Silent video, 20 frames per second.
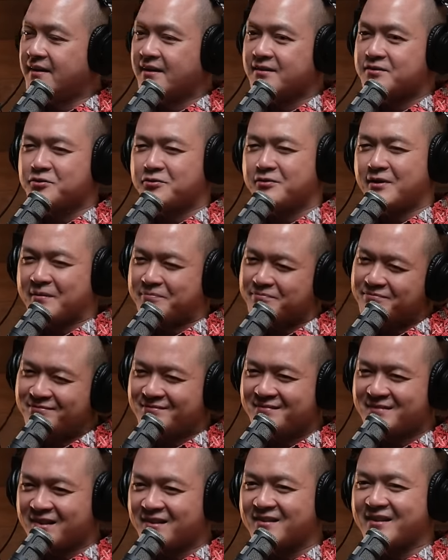Yeah, so
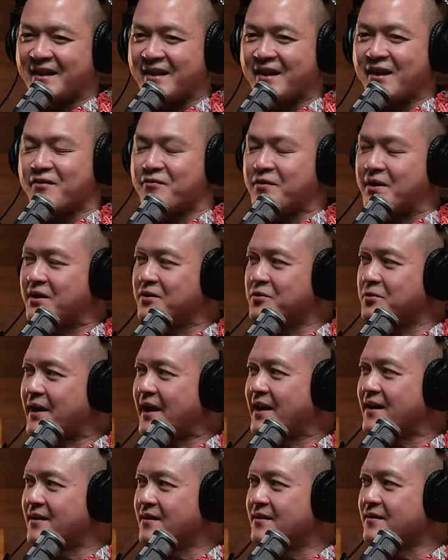I'm still thinking of whether to
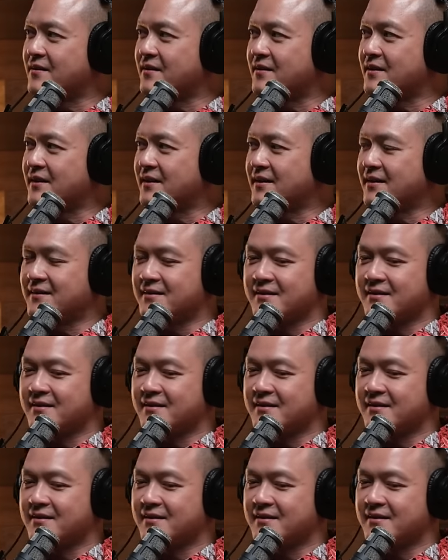get it or not lah.